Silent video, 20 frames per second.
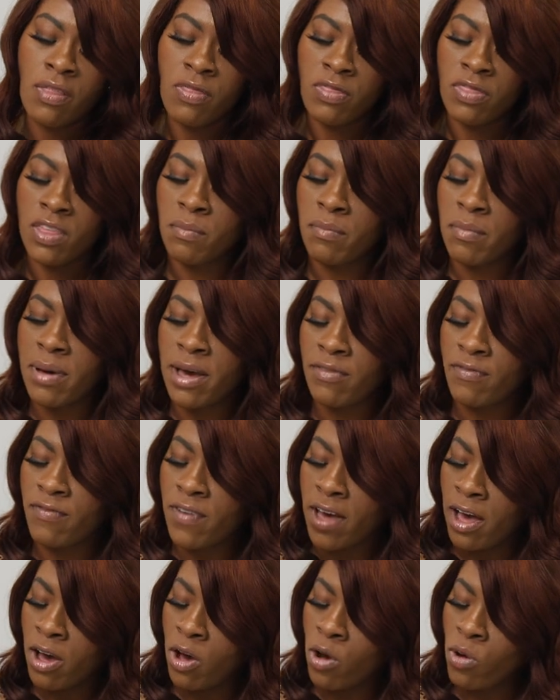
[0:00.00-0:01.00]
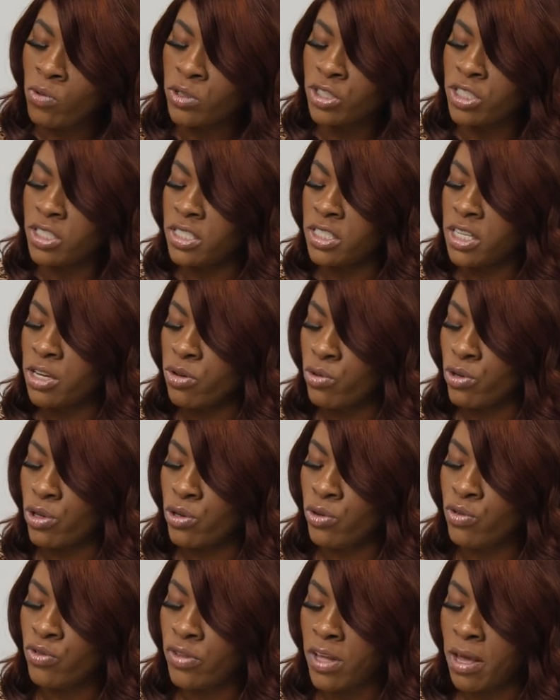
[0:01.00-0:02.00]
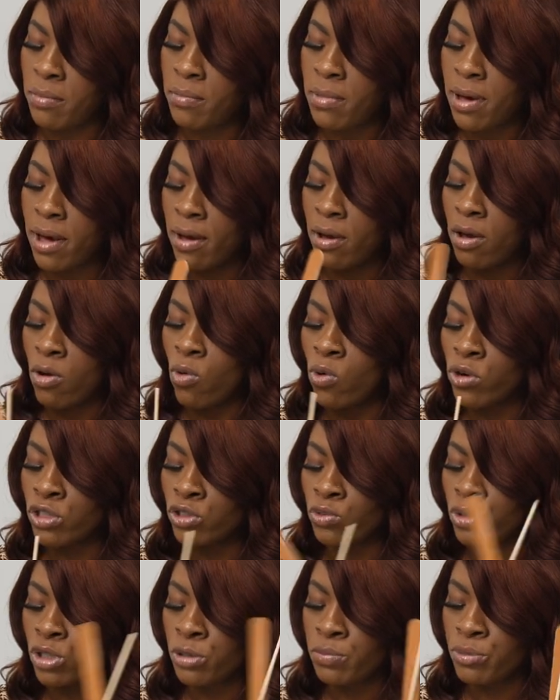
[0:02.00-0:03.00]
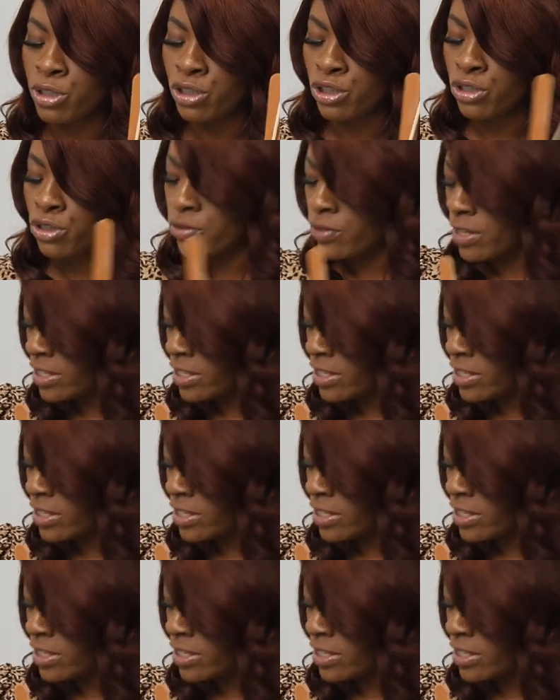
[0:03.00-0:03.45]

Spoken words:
Then my file, which is single use, and my orange wood pusher,